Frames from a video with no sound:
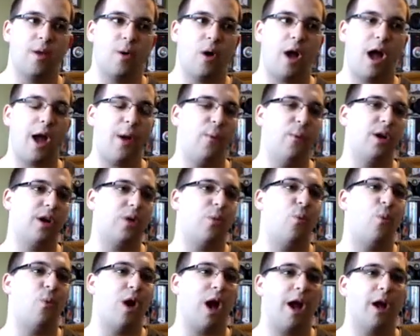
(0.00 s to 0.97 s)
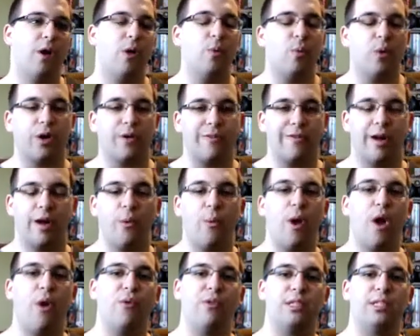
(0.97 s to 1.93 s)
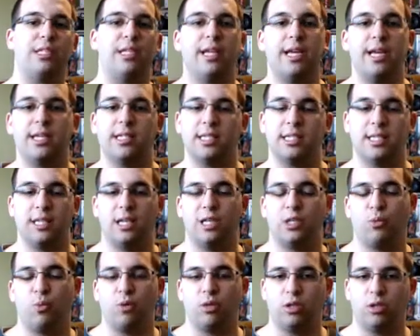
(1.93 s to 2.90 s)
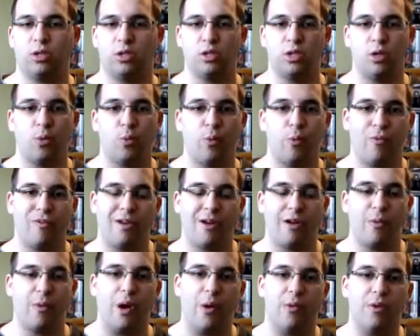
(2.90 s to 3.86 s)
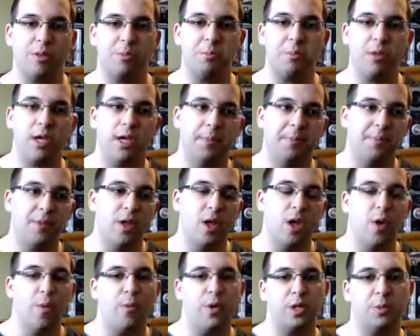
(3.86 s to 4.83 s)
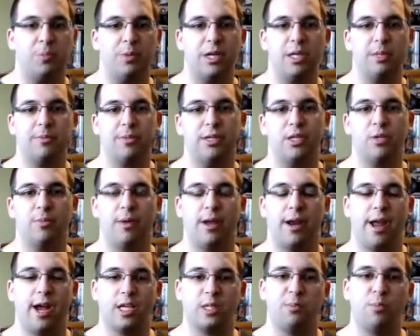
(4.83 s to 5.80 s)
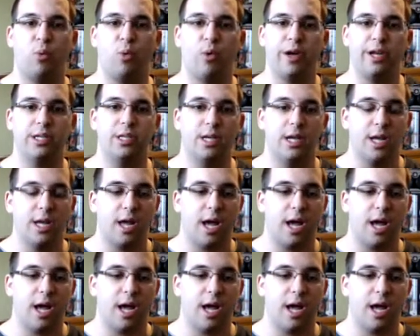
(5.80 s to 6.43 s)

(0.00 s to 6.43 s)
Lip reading: I work very well with Slays, and Slays works very well with me, which brings me to my next point.